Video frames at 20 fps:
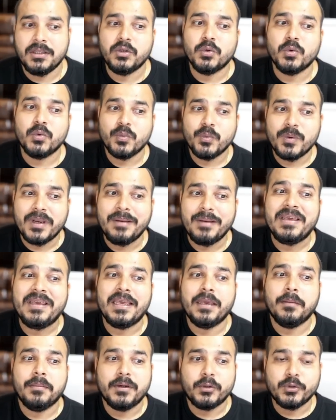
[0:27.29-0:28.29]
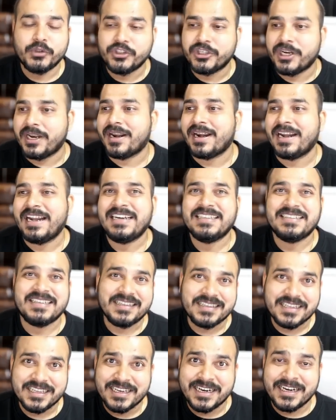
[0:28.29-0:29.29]
you will be able to generate
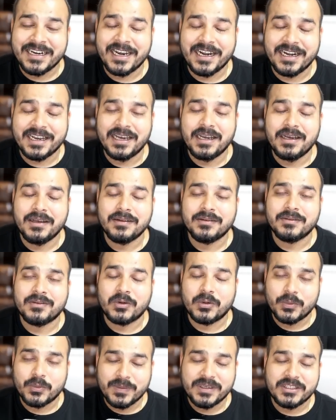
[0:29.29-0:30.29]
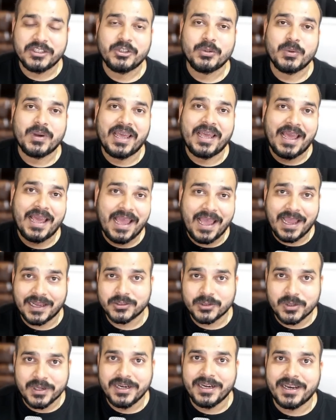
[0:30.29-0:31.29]
synthetic data through which you can
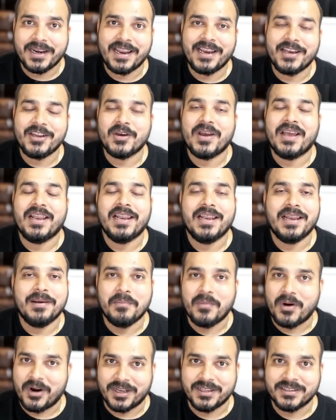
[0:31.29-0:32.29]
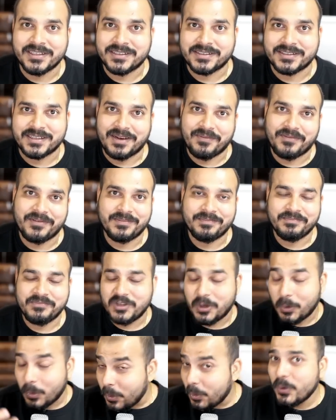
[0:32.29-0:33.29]
actually train your LLM models itself,
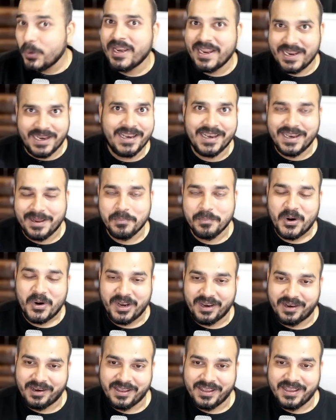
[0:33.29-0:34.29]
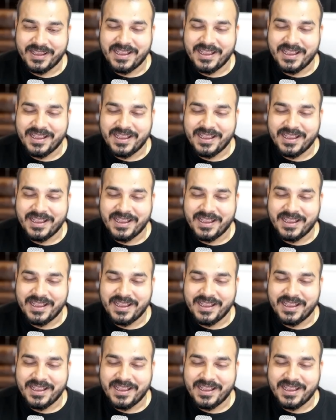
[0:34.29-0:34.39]
your own LLM model.